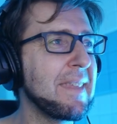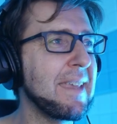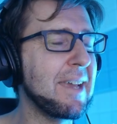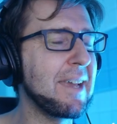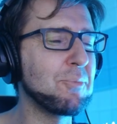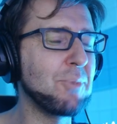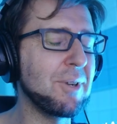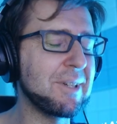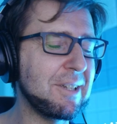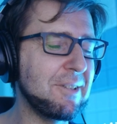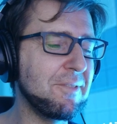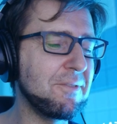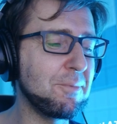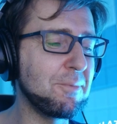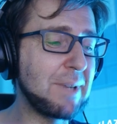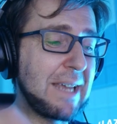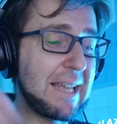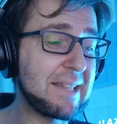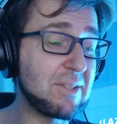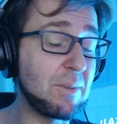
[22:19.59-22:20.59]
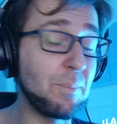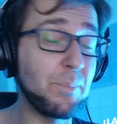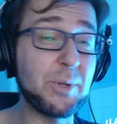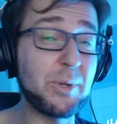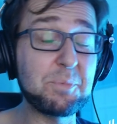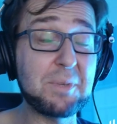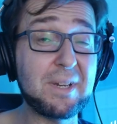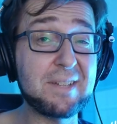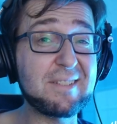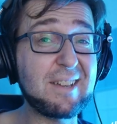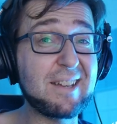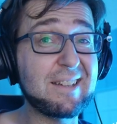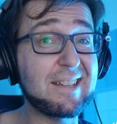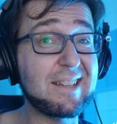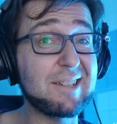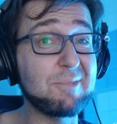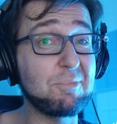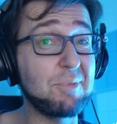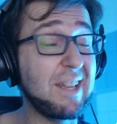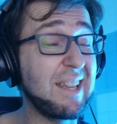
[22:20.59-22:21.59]
And what if we at some point we decide
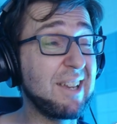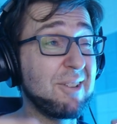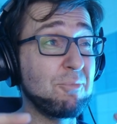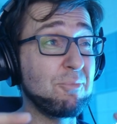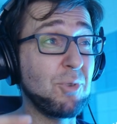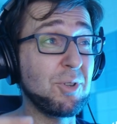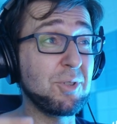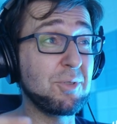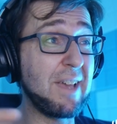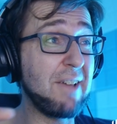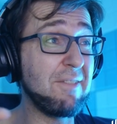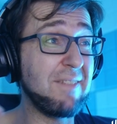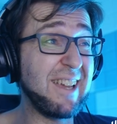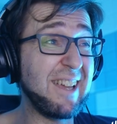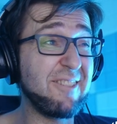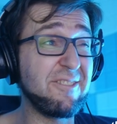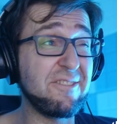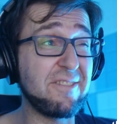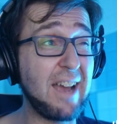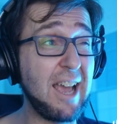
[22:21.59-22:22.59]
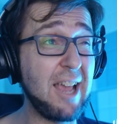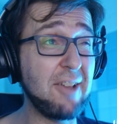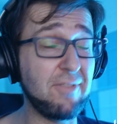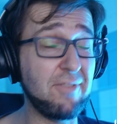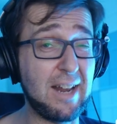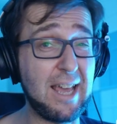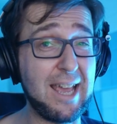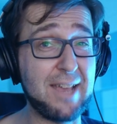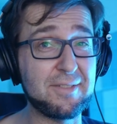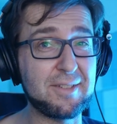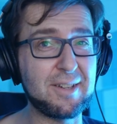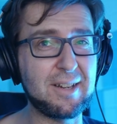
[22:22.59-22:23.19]
that we want to have like five lives?